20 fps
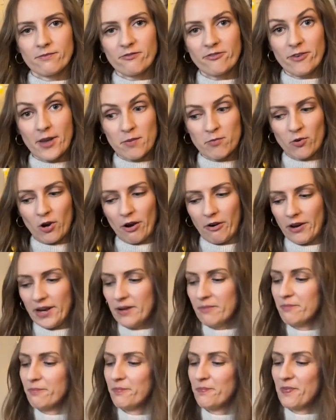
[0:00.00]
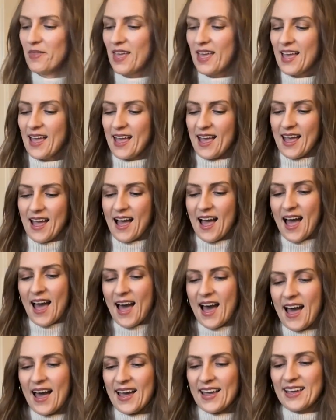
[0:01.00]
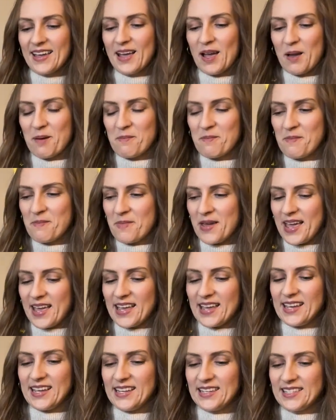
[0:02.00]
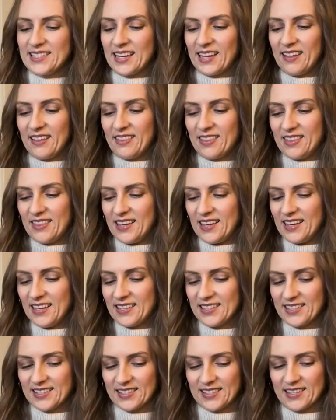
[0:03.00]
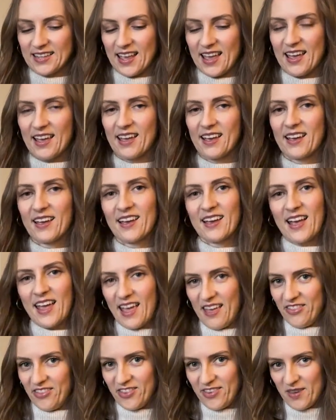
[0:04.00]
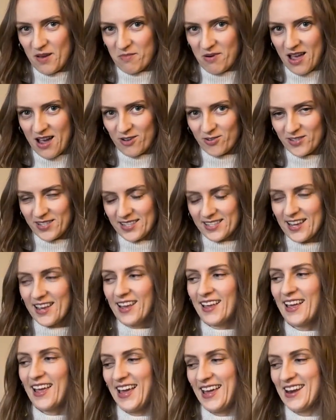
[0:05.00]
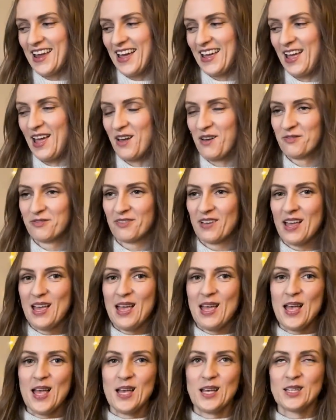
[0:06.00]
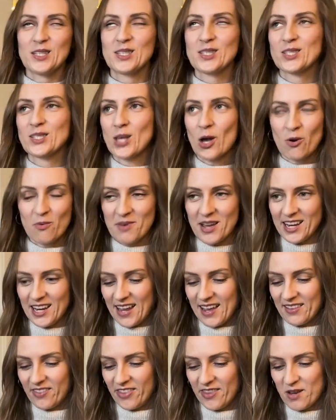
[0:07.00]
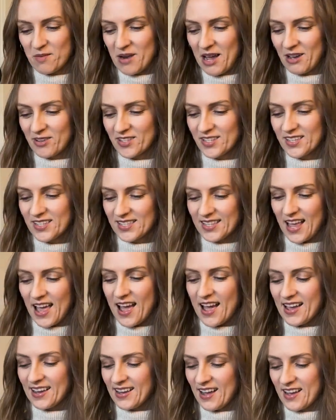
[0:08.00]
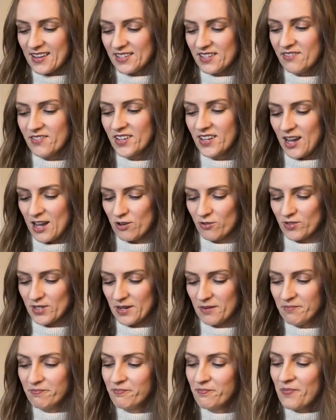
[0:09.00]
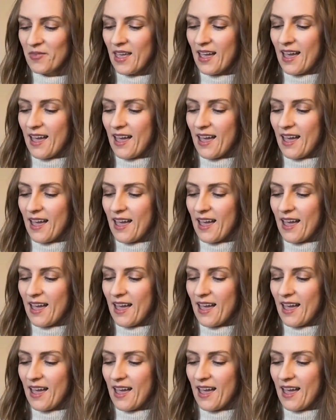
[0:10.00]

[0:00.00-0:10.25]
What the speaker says: February, I made this Anthia blouse. And I have so many Anthia blouses, I can't even count them.